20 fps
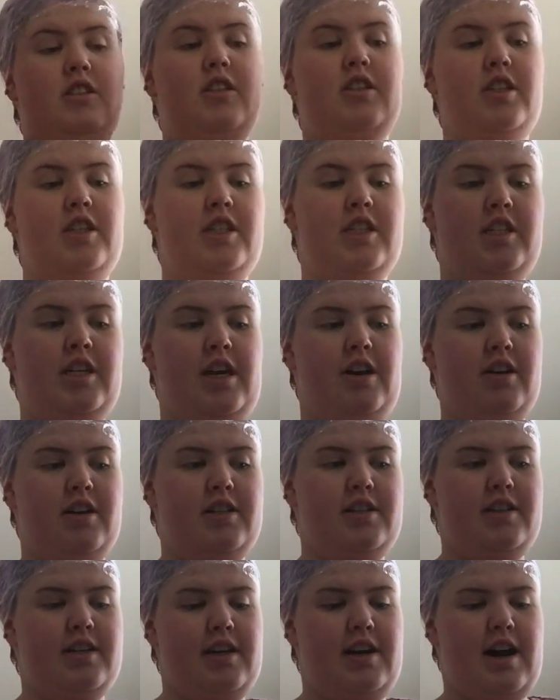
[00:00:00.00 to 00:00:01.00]

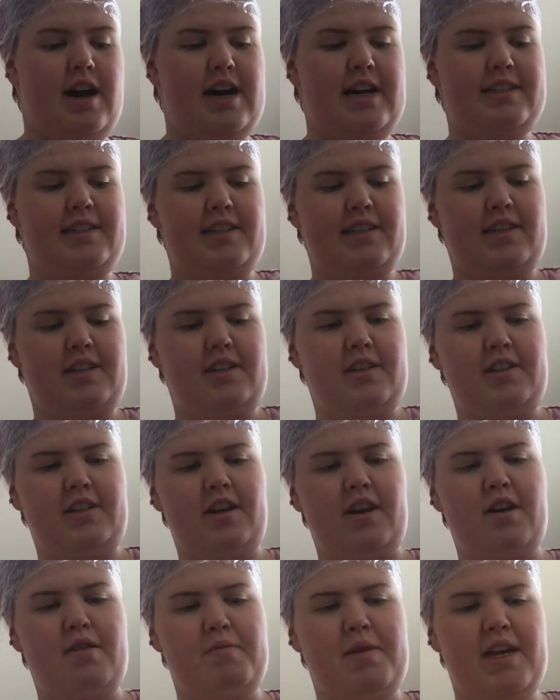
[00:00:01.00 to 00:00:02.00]
Seriously guys, this is
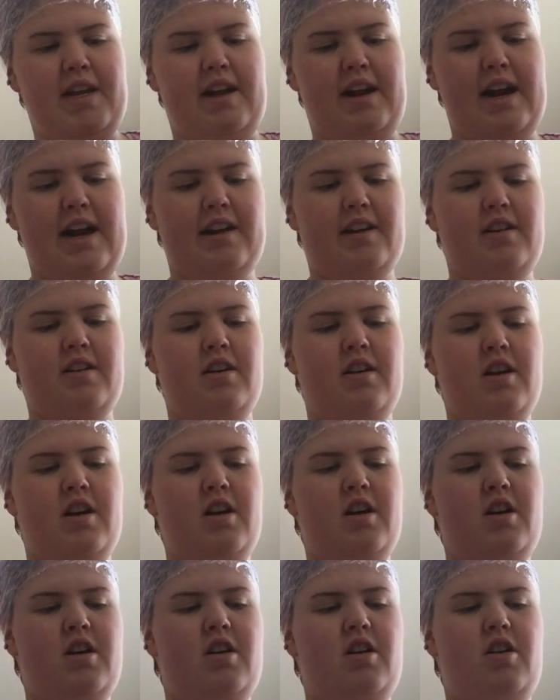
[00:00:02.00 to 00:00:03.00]
going to be like
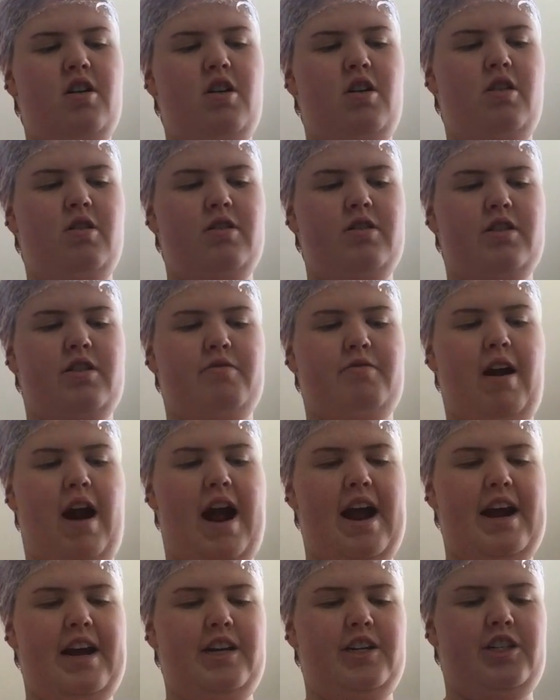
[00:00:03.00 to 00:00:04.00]
all the
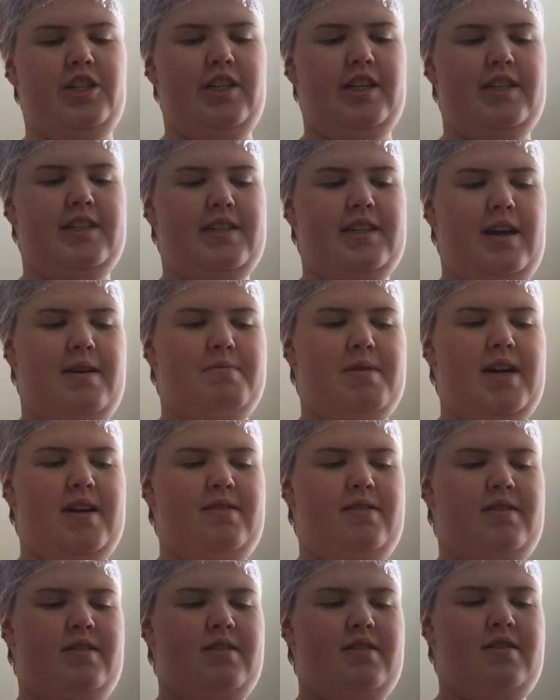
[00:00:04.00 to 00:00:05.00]
rage this summer.